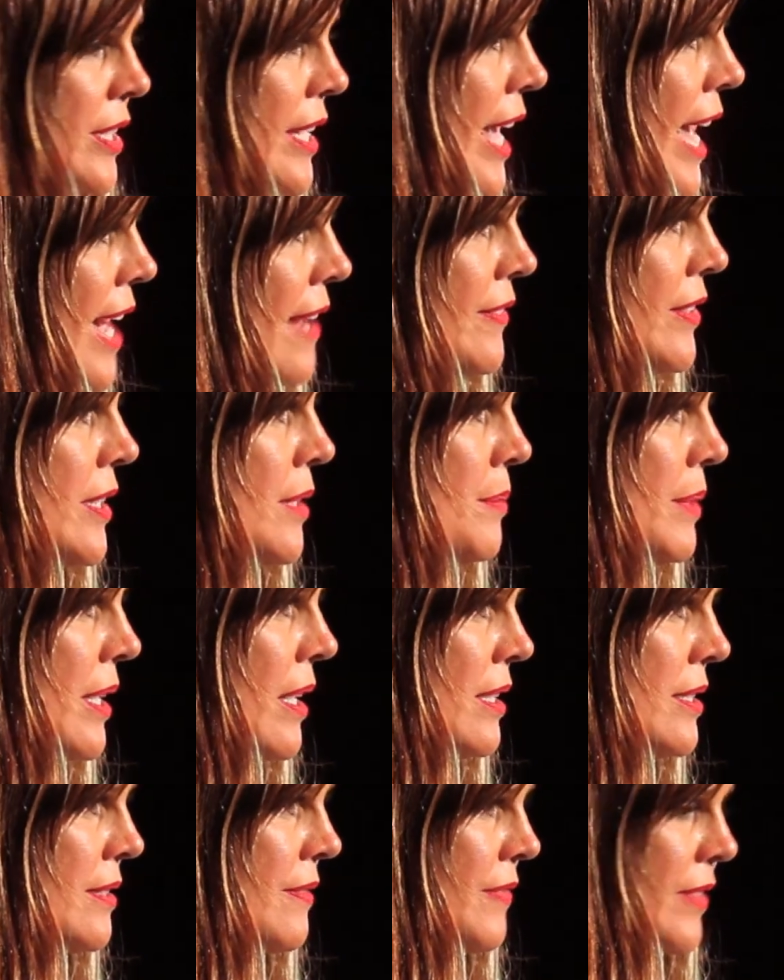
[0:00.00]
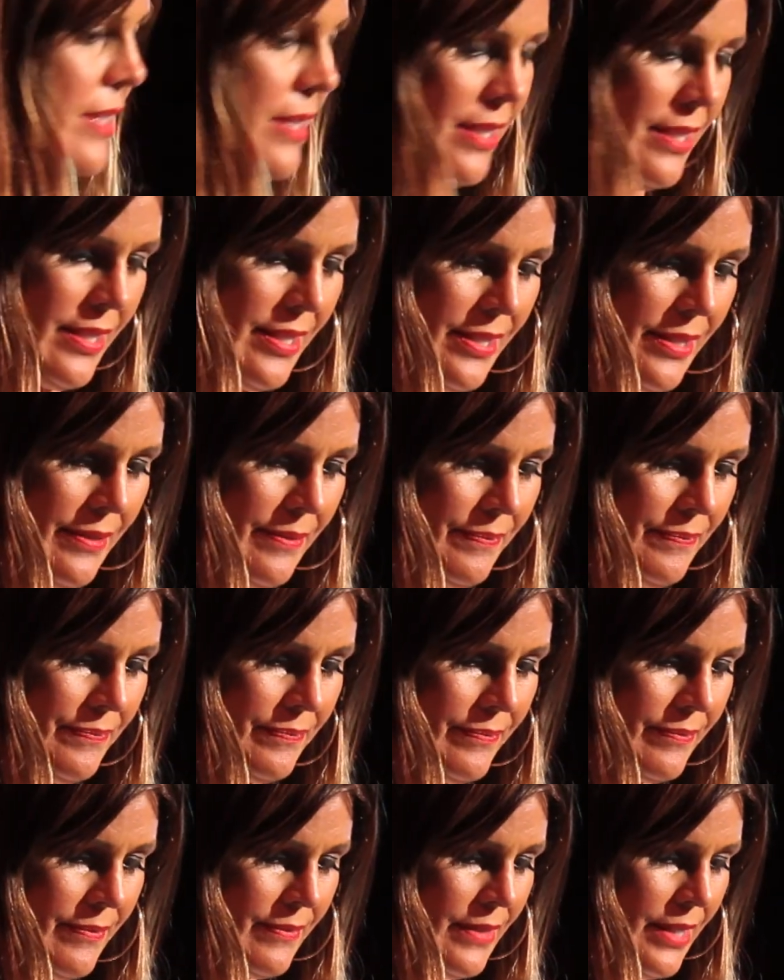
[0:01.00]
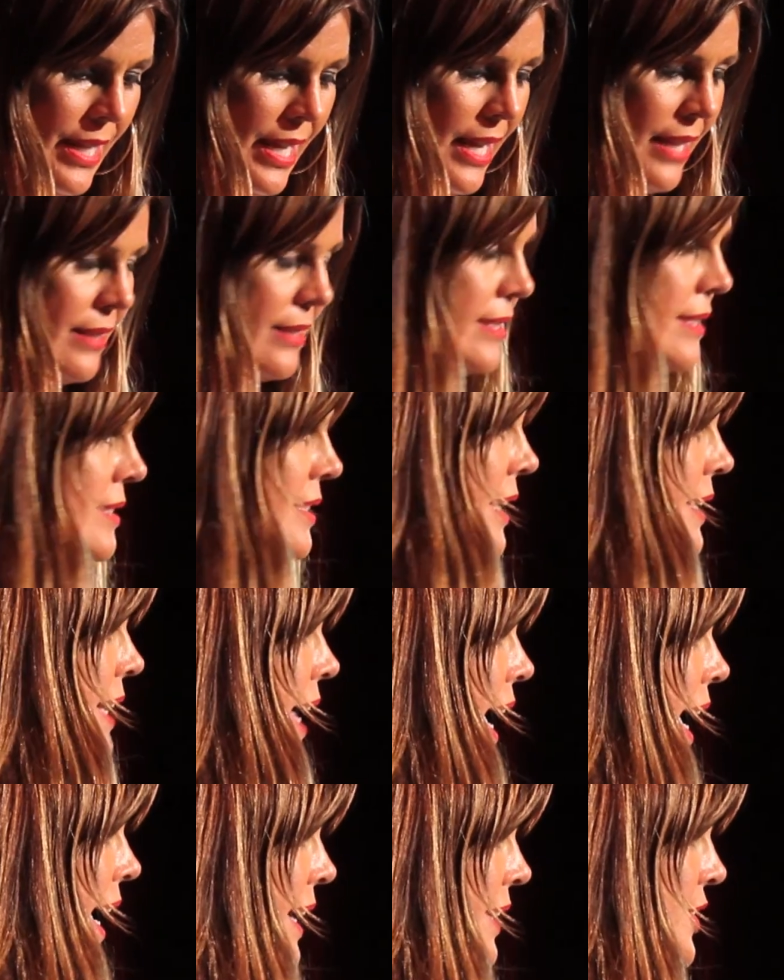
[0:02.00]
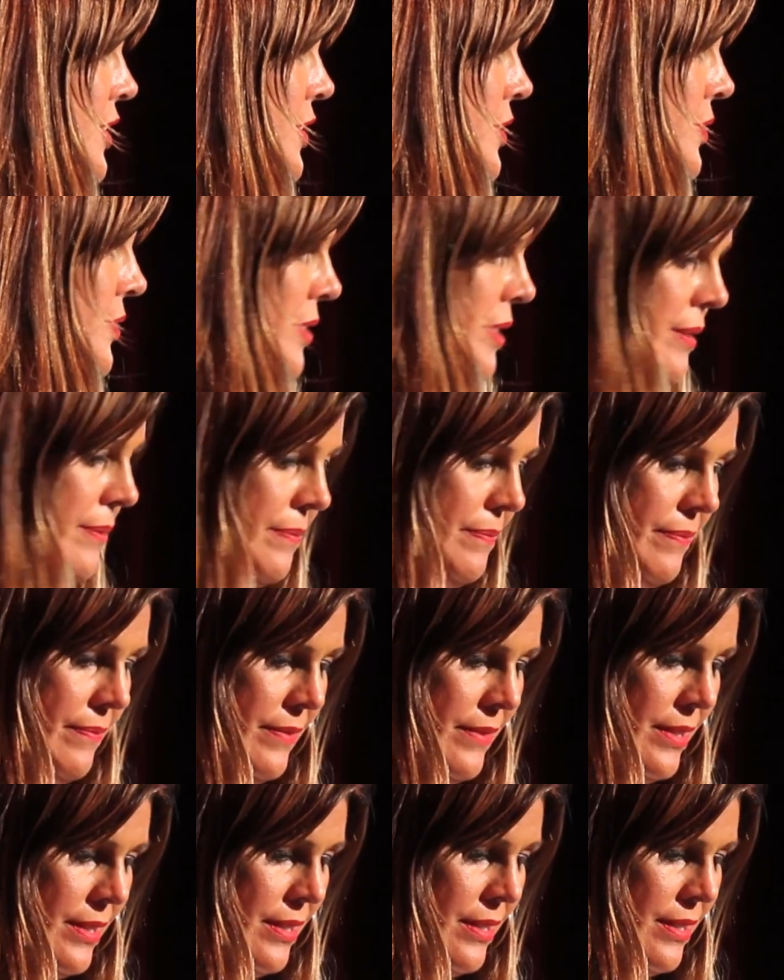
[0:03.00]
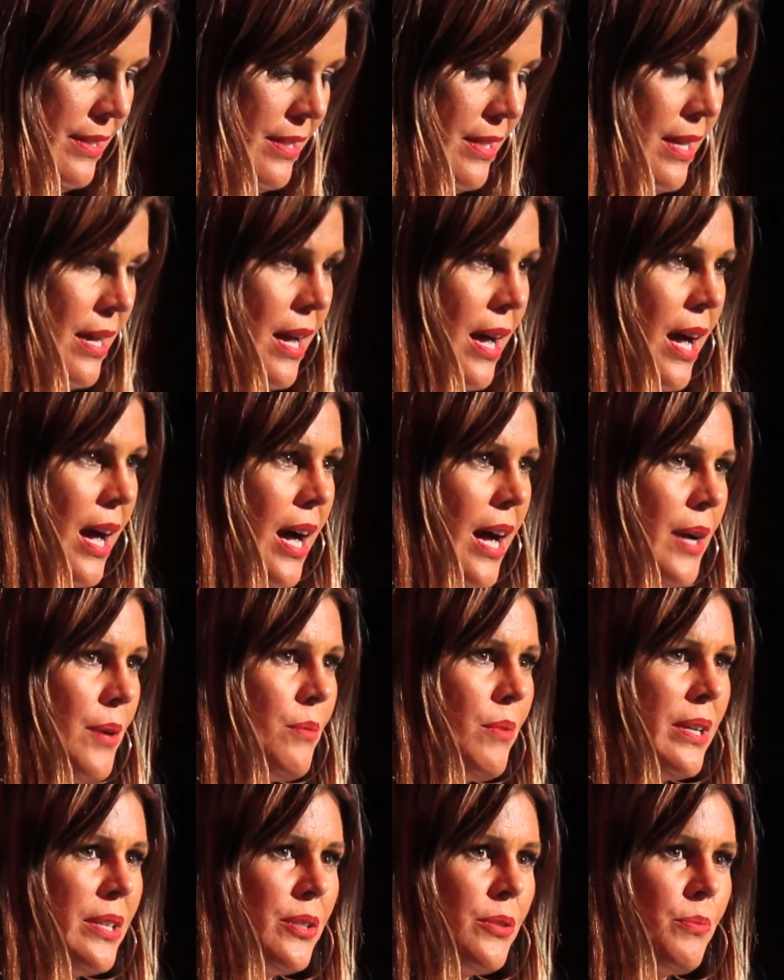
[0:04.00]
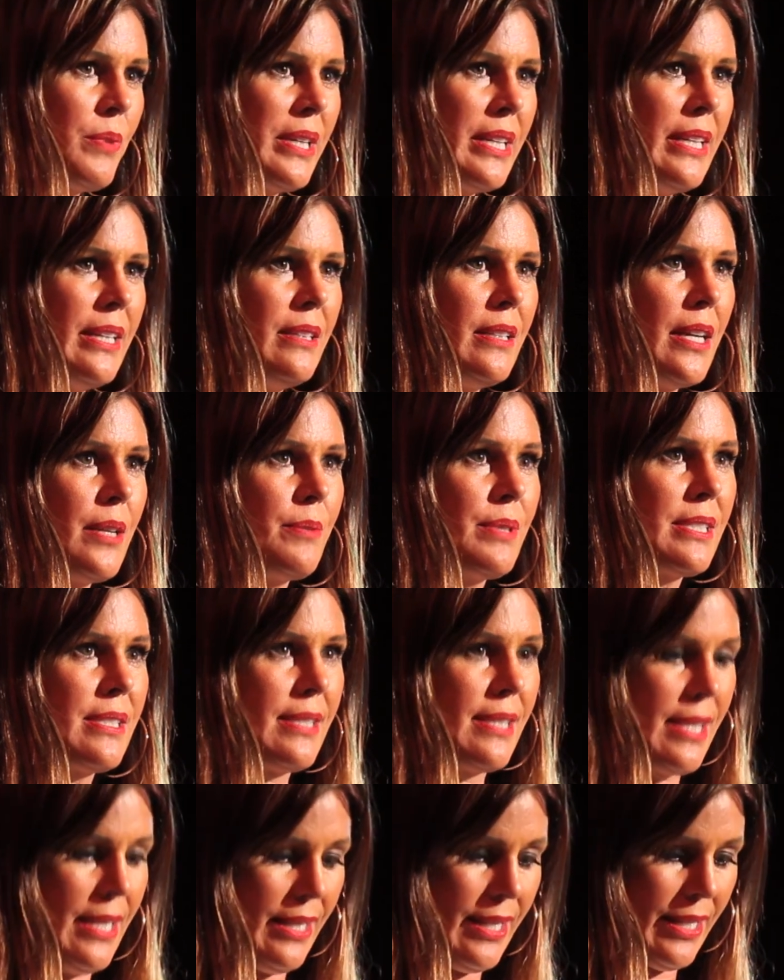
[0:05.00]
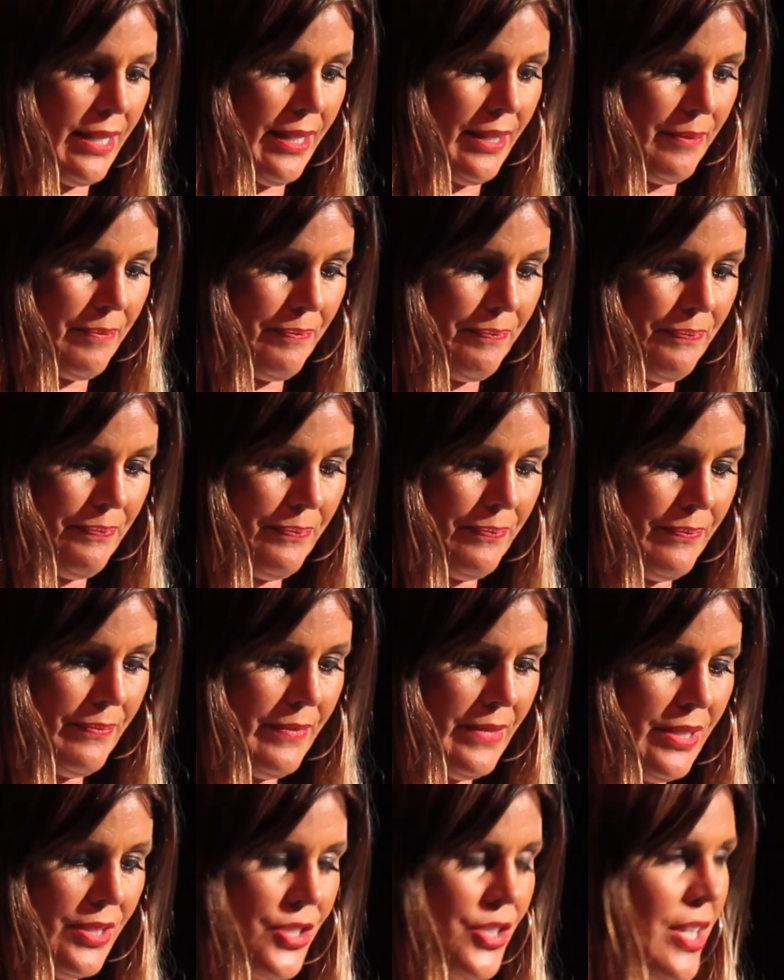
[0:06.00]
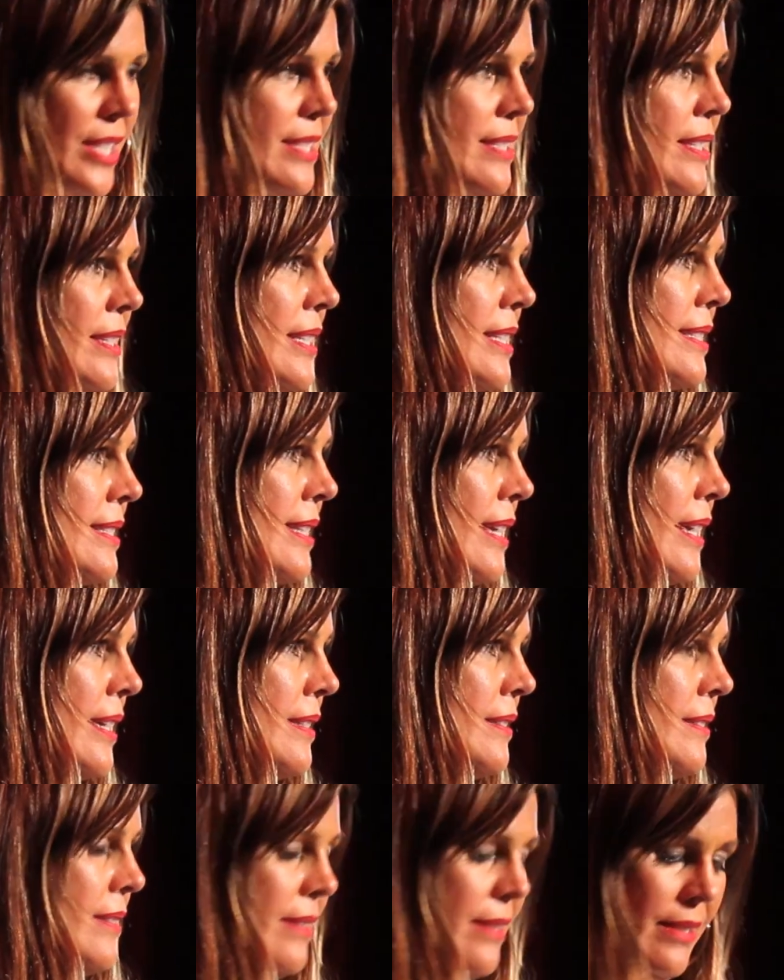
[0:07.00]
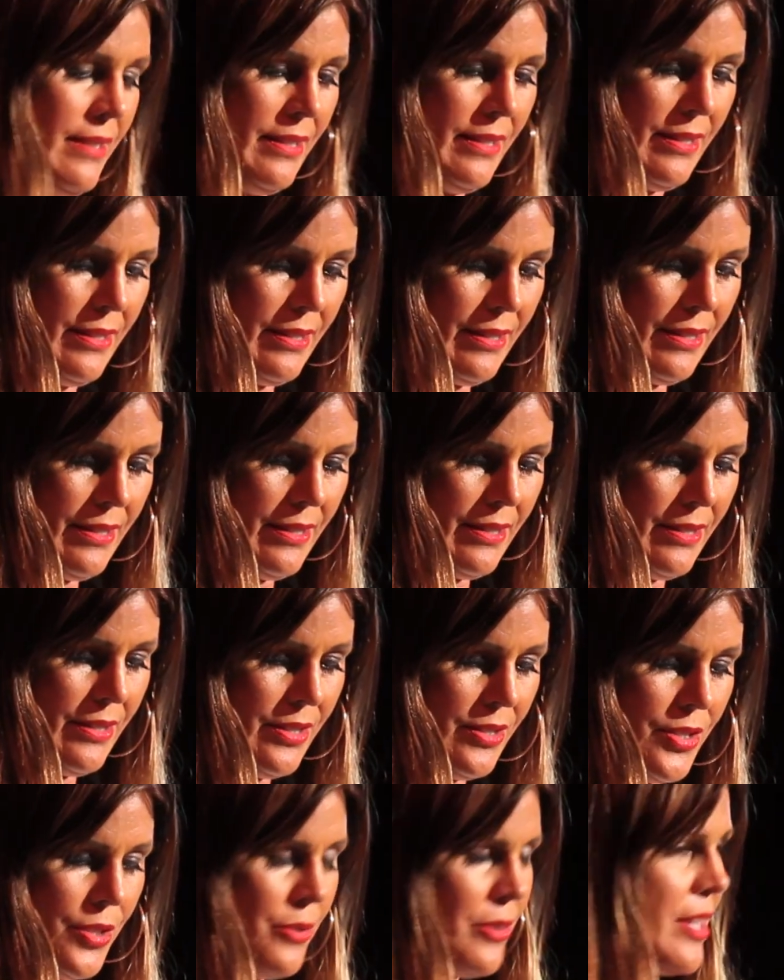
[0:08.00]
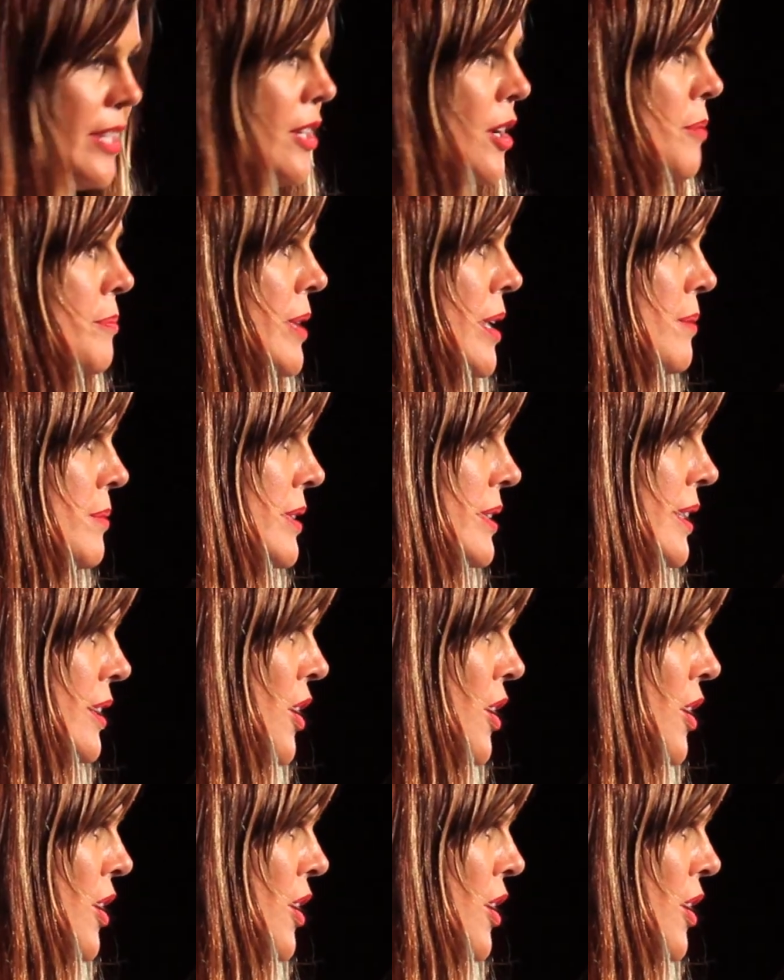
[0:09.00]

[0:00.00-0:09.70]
have any because of this? At least I'd had children. I wondered what Eli was thinking. Just then he said, "Do you think I'll be able to get